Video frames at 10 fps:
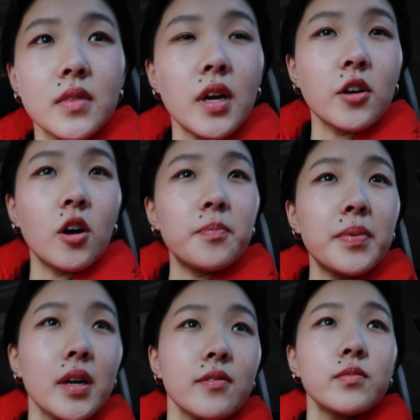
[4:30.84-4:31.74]
I got
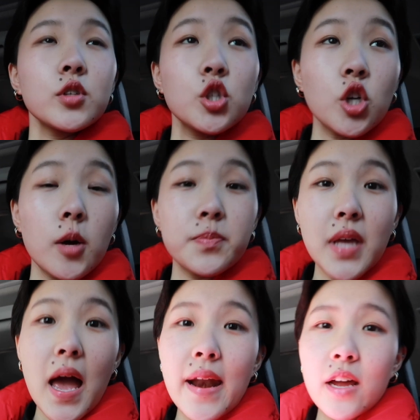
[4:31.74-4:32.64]
back from the shops
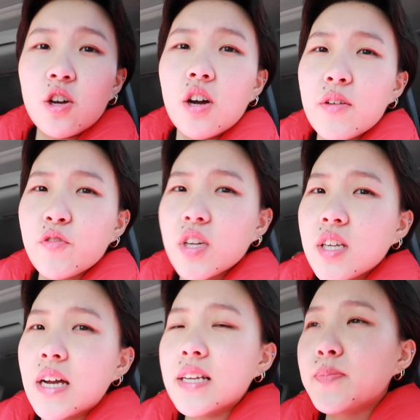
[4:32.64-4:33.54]
and I got a really
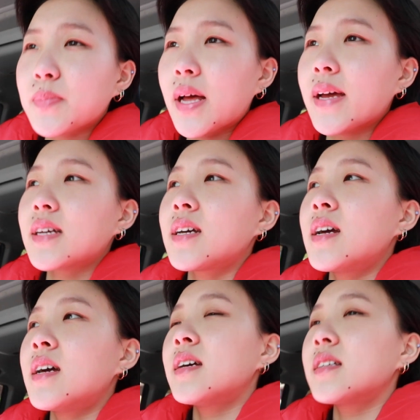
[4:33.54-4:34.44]
nice black
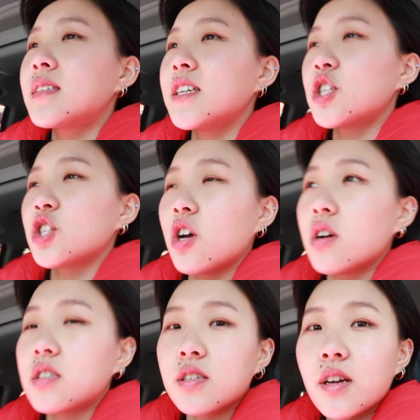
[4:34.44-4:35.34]

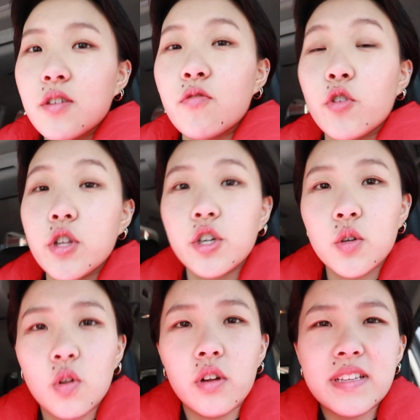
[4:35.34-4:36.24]
T-shirt, a really
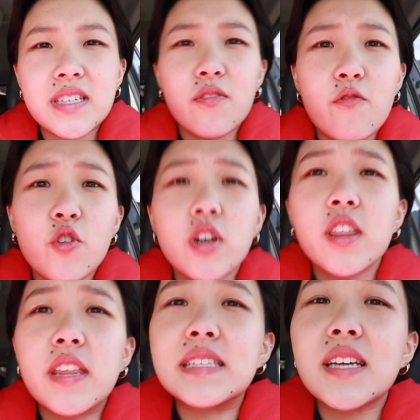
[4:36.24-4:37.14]
good quality.
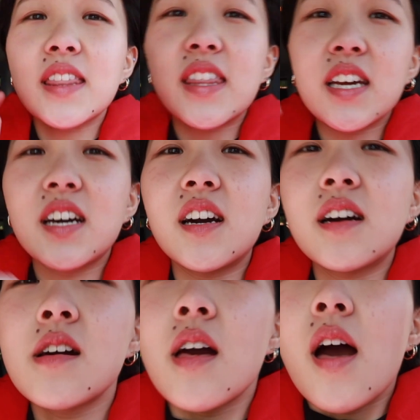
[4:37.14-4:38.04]
It's
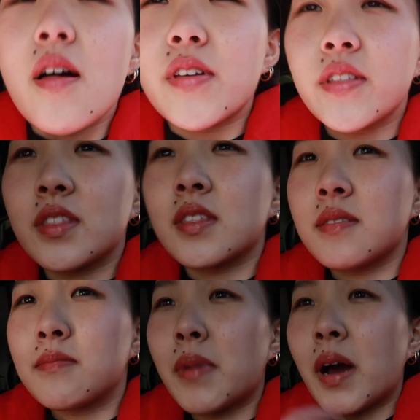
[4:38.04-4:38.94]
thicker
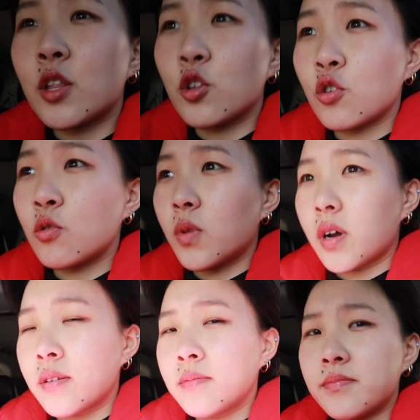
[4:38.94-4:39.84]
than my new
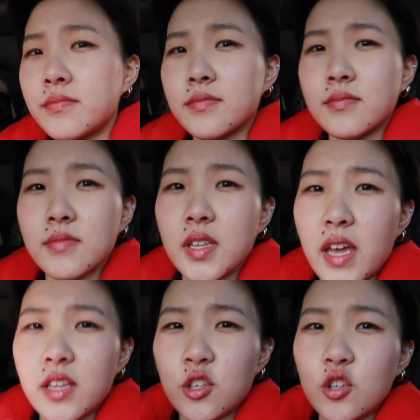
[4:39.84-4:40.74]
one, the
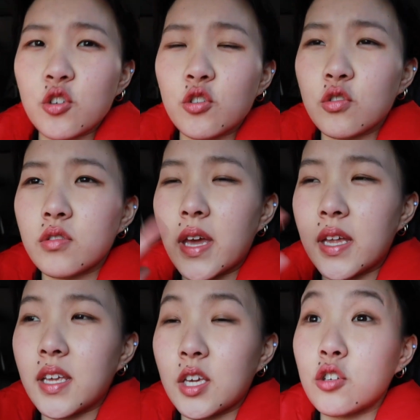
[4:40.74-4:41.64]

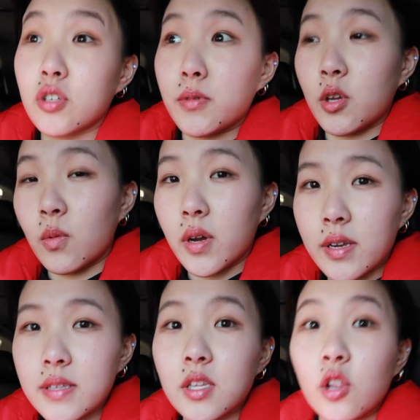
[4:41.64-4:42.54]
NEW
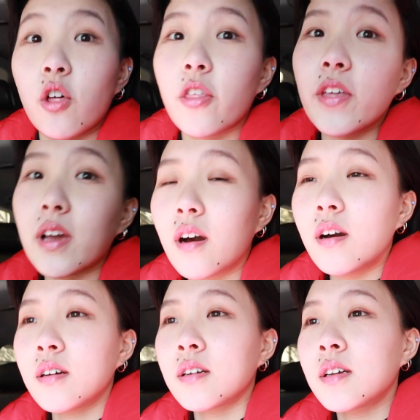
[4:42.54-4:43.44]
one. It's a lot thicker
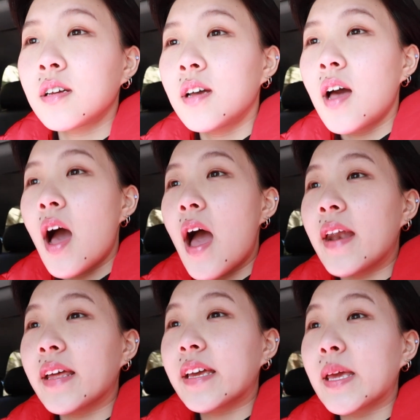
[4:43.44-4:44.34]
and
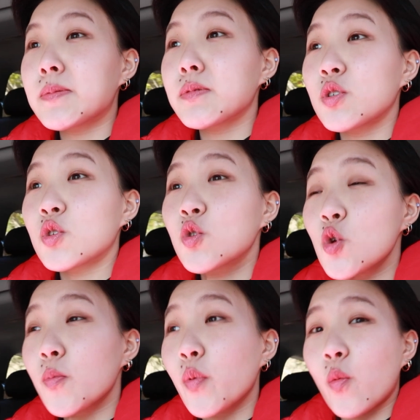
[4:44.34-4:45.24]
it keeps you super